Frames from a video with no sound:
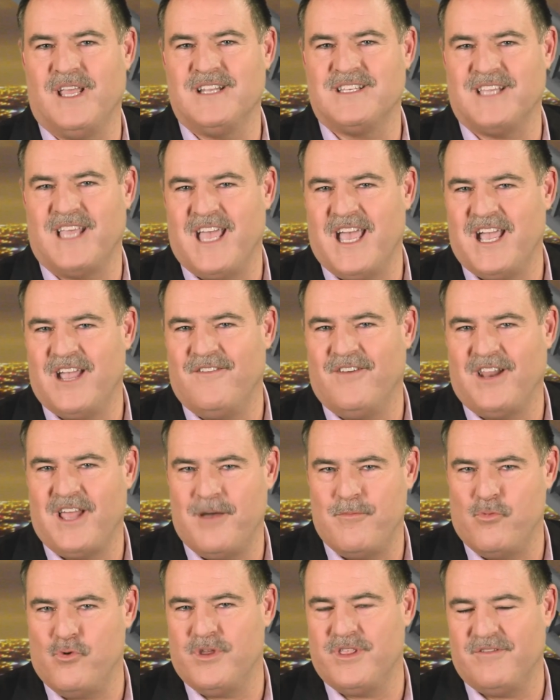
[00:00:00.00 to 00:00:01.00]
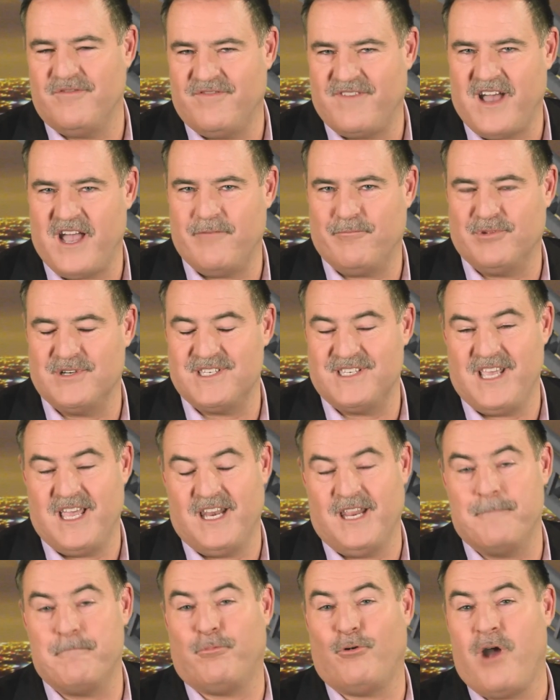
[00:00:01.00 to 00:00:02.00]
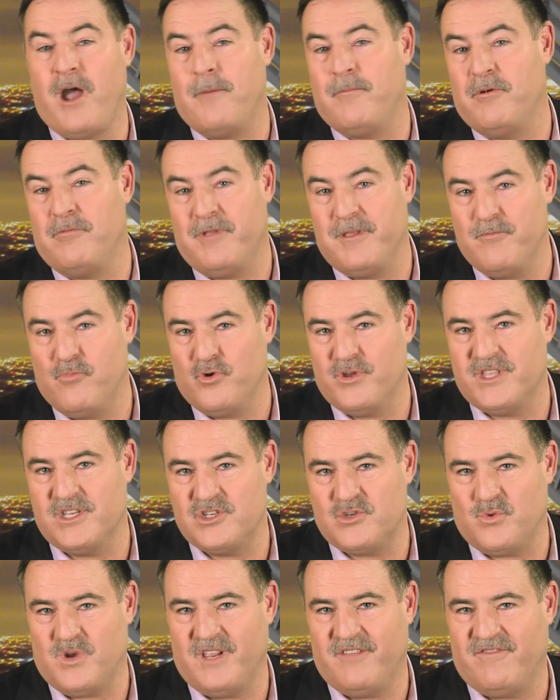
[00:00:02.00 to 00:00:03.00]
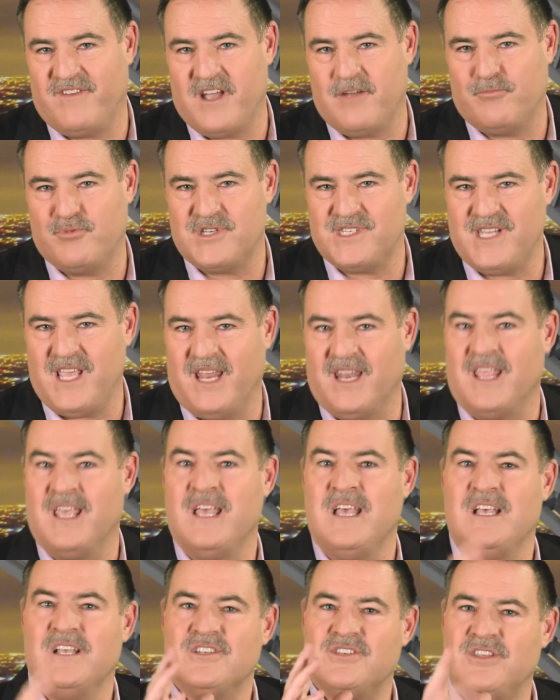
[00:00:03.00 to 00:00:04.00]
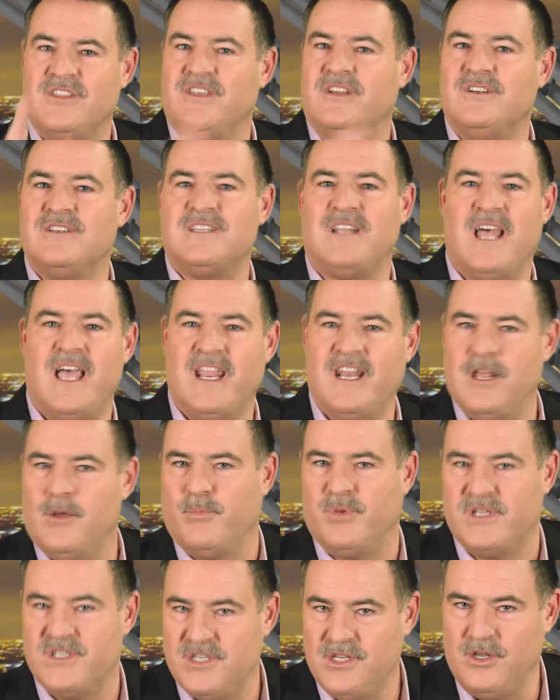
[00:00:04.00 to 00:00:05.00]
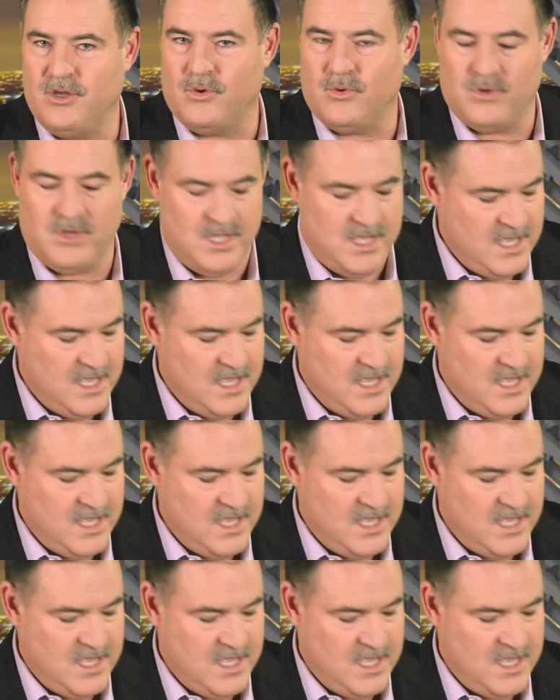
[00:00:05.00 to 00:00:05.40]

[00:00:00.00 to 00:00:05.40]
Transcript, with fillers: it's a heck of a lot more than 5% and probably more than 25%. So there's lie number two.